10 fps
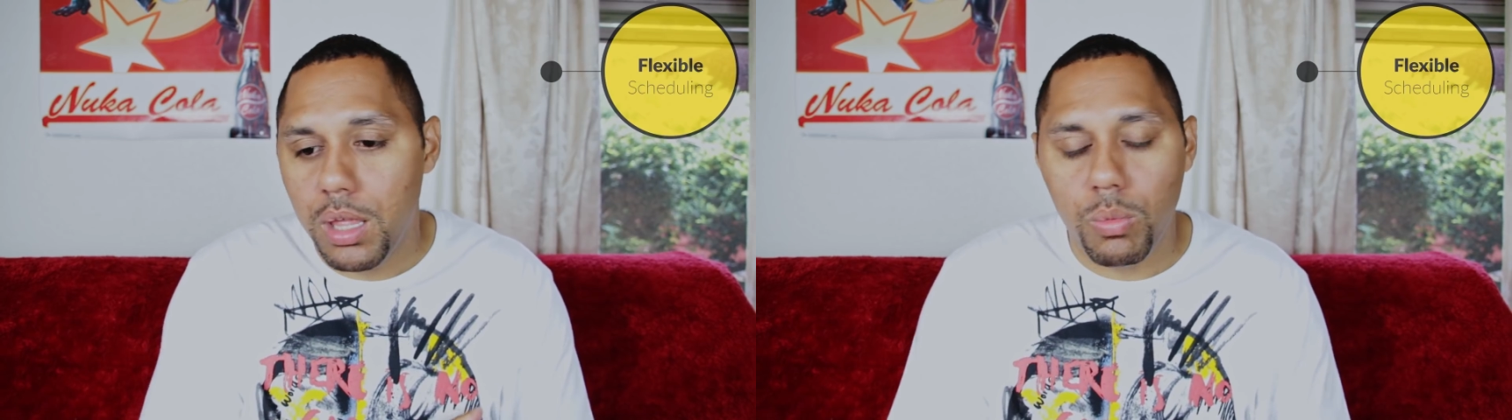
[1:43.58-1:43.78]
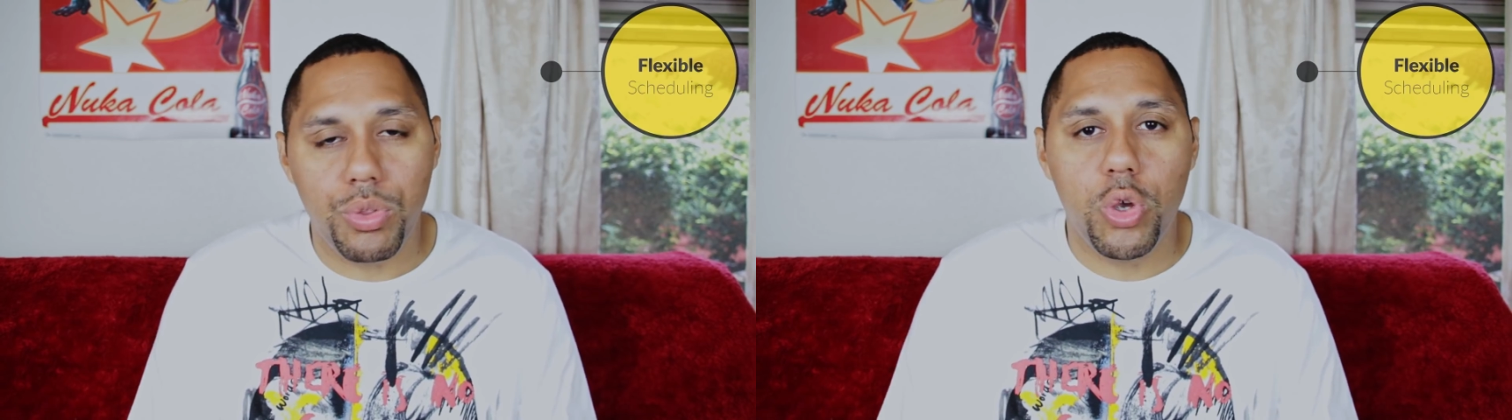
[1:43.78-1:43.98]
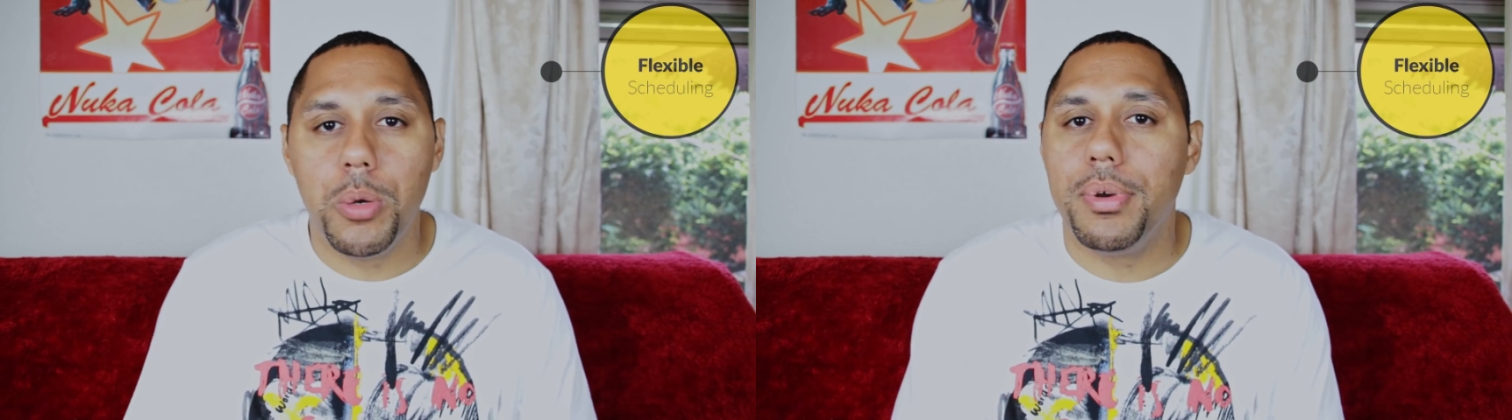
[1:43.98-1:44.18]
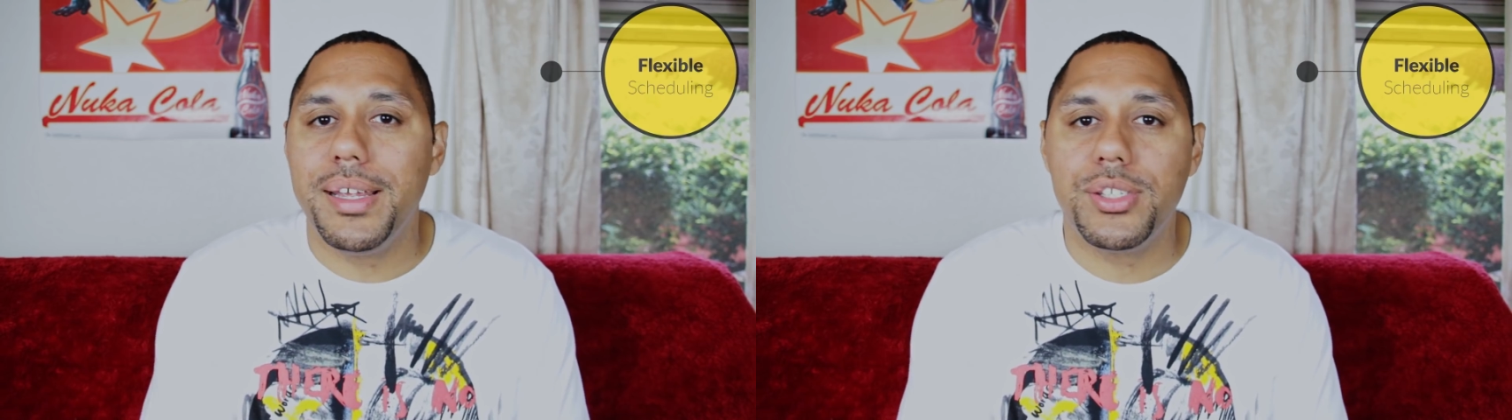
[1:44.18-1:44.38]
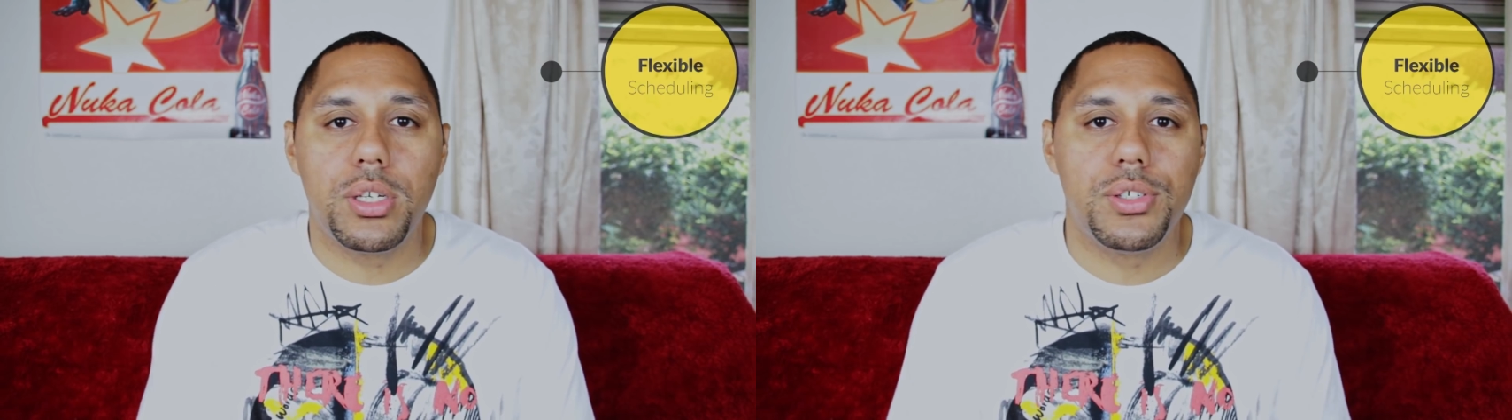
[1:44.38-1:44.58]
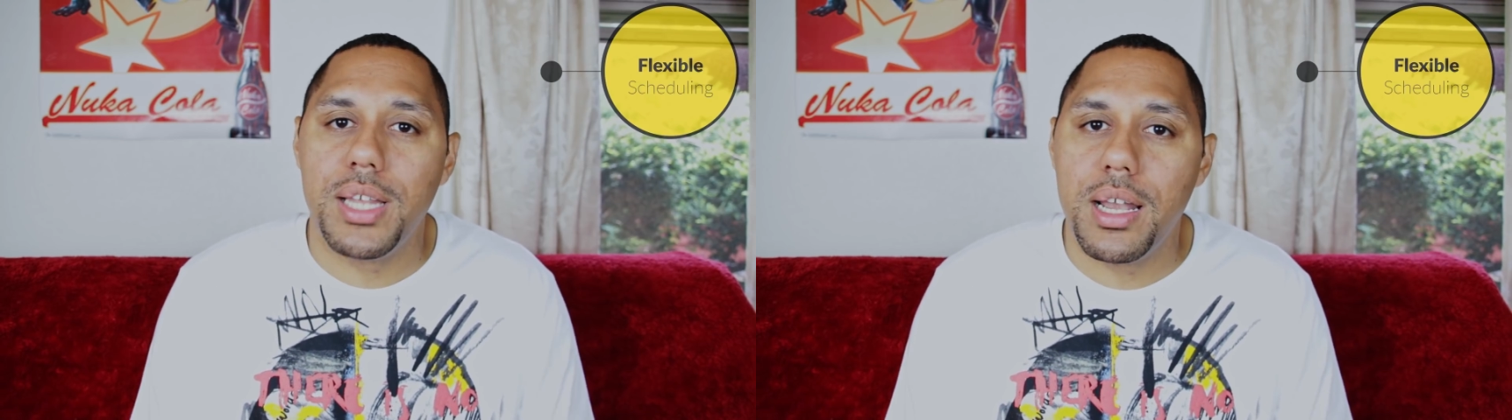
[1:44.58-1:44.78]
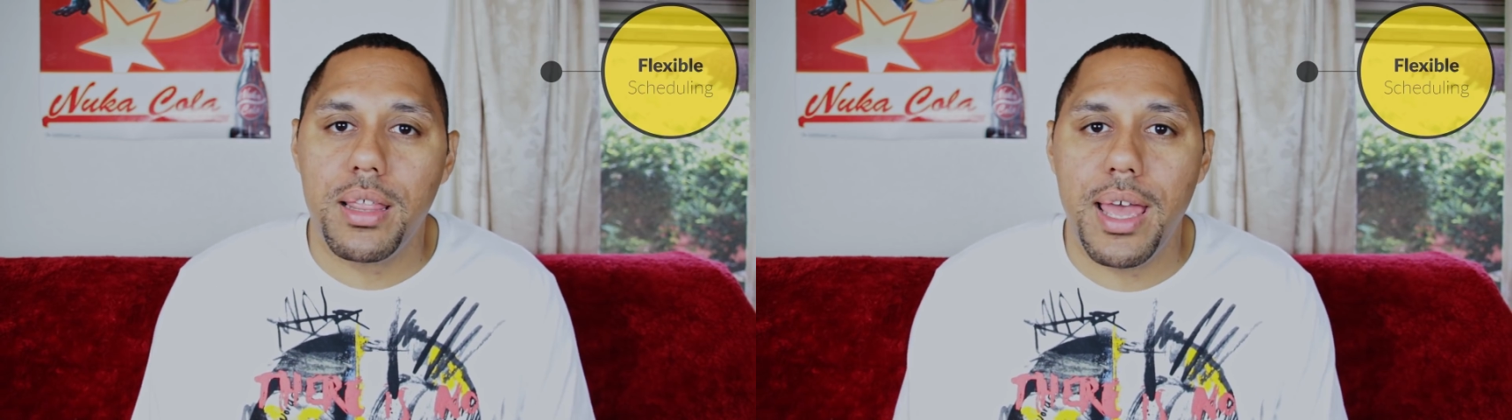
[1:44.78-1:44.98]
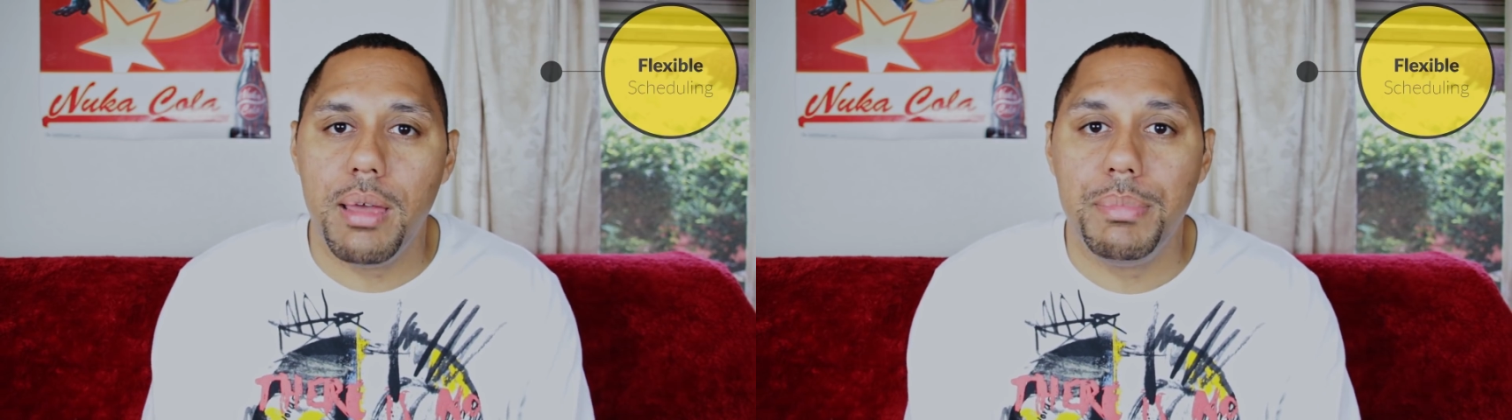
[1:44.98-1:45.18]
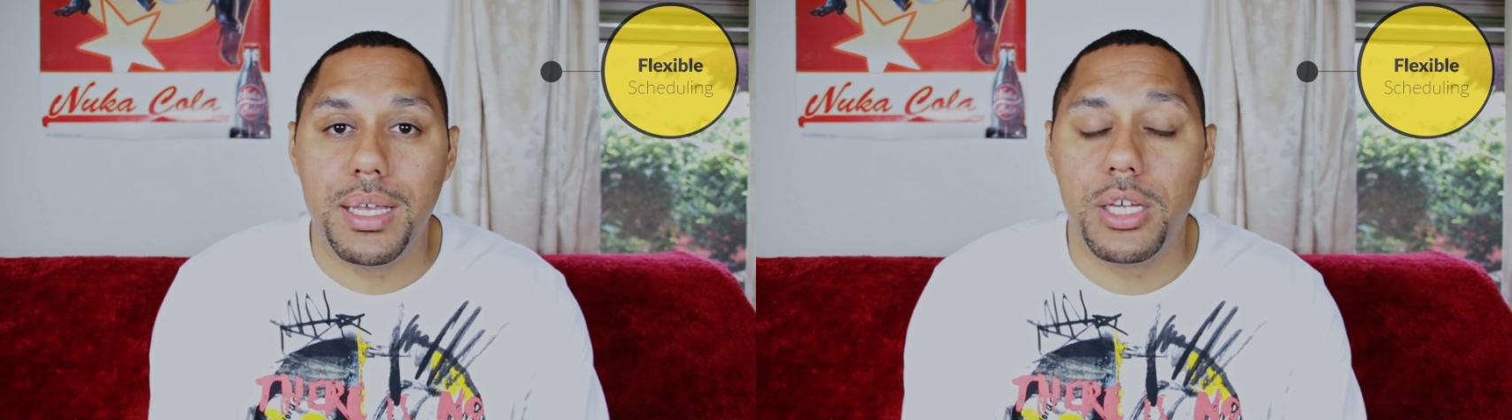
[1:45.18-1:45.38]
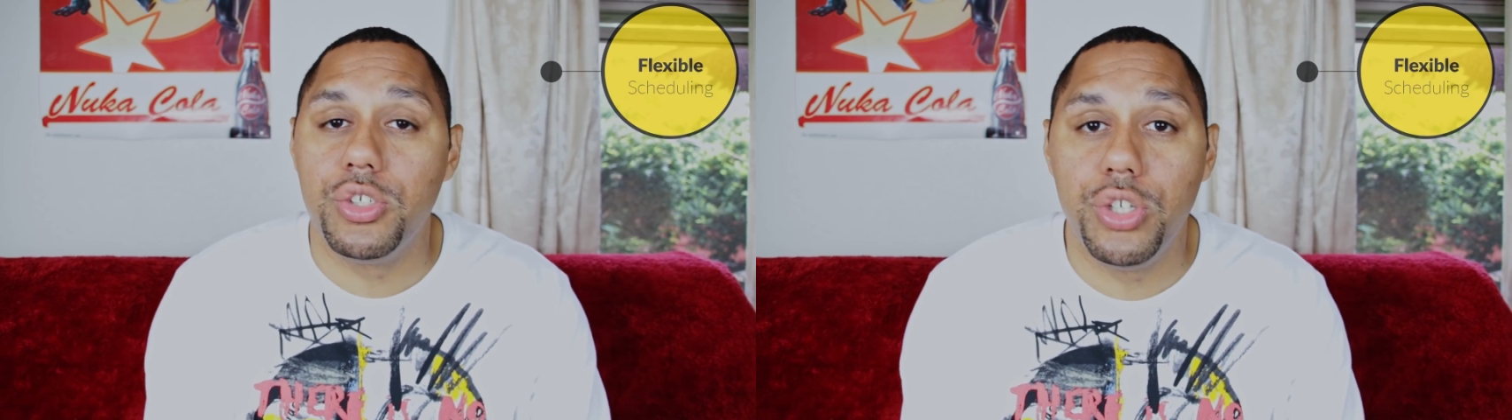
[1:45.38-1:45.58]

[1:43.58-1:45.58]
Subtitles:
With Uber Eats, there's none of that because